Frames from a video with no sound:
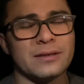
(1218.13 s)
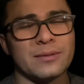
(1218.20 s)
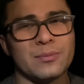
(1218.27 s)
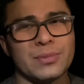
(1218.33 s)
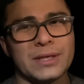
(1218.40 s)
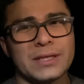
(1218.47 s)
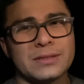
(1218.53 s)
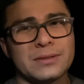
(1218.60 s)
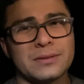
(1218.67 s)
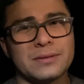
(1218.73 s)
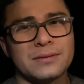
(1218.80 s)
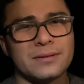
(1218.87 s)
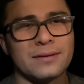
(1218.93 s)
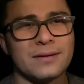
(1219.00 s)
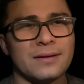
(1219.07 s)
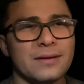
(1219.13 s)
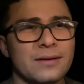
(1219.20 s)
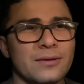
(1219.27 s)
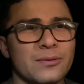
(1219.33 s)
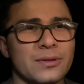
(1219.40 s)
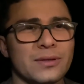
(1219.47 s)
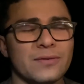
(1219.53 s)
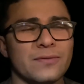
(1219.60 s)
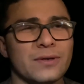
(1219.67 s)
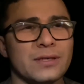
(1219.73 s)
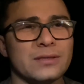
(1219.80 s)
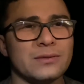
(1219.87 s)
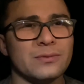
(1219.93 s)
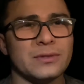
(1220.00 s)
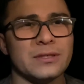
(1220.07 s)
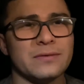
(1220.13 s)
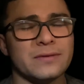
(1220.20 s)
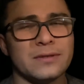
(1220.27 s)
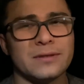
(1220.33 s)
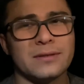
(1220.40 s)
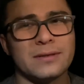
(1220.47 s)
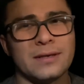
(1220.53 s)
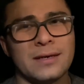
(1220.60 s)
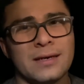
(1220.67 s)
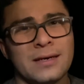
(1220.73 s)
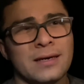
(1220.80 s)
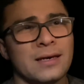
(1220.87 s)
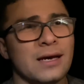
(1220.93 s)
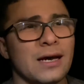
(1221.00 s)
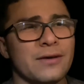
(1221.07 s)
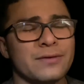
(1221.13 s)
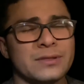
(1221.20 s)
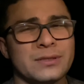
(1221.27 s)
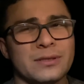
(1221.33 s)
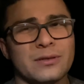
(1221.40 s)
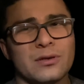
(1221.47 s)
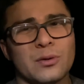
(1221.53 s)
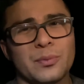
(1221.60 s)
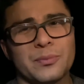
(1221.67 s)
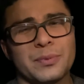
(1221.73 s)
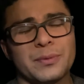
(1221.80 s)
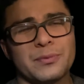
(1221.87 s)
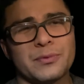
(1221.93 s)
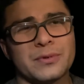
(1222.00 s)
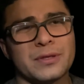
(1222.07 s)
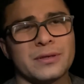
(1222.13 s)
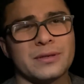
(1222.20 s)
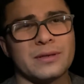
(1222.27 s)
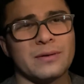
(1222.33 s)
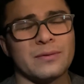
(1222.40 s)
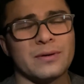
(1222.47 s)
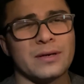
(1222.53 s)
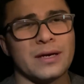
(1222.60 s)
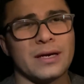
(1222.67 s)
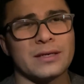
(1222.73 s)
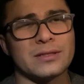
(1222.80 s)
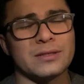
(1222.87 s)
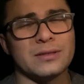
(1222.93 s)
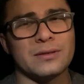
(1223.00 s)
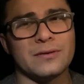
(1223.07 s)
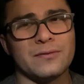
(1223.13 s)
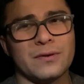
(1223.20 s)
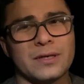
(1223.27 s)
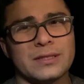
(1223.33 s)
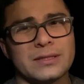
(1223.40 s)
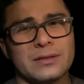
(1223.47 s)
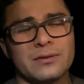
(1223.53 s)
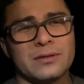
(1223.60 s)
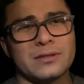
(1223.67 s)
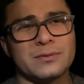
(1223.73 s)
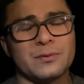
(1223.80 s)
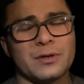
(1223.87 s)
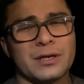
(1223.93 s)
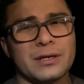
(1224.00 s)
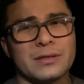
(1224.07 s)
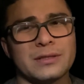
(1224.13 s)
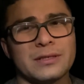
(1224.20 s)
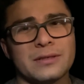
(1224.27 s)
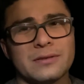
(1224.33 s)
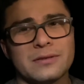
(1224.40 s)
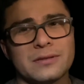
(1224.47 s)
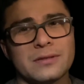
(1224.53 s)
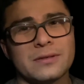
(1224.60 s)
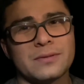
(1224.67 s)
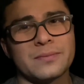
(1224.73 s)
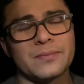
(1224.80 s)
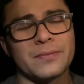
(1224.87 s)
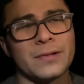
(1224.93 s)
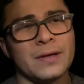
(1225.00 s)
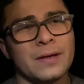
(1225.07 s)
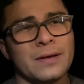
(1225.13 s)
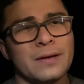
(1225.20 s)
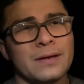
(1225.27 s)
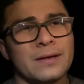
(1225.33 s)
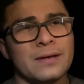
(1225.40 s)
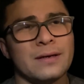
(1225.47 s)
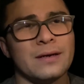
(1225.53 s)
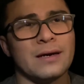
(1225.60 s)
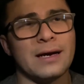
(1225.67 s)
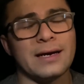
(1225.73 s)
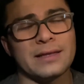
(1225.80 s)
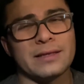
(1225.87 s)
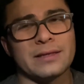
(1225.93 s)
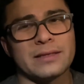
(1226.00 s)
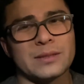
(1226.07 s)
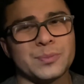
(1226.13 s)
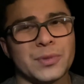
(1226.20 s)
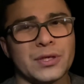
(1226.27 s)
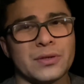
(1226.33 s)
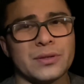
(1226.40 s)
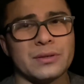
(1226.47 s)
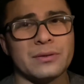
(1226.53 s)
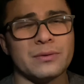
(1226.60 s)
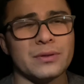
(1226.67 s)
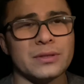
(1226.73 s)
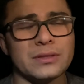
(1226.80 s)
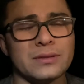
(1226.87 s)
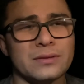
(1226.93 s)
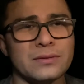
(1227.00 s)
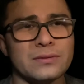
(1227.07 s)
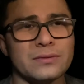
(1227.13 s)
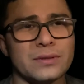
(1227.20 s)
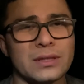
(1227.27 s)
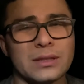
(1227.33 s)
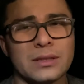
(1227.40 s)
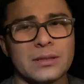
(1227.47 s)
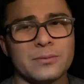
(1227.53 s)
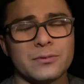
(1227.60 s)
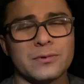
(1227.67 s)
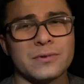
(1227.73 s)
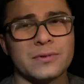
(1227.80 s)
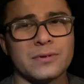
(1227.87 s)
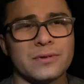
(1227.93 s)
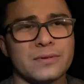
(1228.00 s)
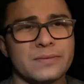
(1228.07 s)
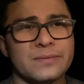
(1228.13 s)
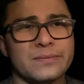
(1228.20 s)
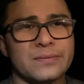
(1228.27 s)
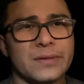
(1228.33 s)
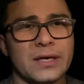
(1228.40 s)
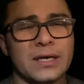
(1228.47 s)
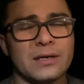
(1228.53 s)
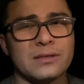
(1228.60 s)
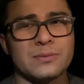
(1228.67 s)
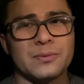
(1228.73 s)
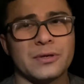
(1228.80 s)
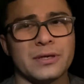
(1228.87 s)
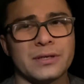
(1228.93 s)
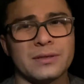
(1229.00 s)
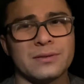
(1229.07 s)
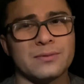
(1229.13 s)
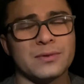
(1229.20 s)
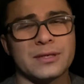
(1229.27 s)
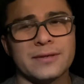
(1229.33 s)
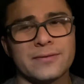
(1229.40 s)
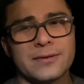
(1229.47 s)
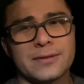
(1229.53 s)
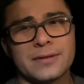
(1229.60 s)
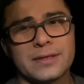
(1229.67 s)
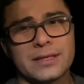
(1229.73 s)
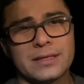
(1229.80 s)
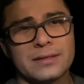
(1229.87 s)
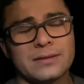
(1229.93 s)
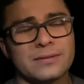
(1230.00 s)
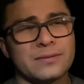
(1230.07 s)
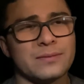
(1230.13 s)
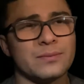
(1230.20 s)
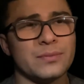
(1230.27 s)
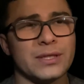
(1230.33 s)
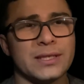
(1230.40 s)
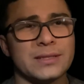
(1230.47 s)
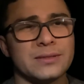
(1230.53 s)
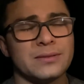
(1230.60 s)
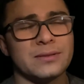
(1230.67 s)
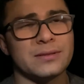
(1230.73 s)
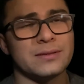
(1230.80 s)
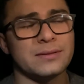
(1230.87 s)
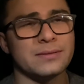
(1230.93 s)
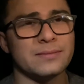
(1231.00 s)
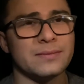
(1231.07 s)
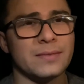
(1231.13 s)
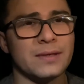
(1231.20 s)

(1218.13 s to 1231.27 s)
plastered with their friends or whatever. I even saw a group of people in there that were actually all friends. They're all just working out together. So I think that's better than going to a club or a house party or whatever, getting plastered, and